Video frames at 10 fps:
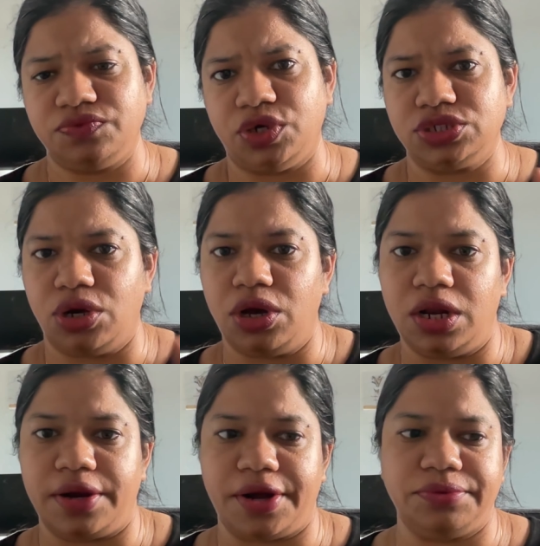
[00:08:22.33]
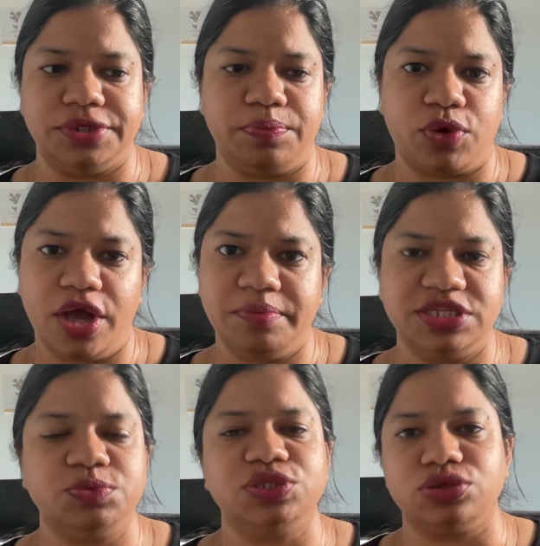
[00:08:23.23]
was all around deployments,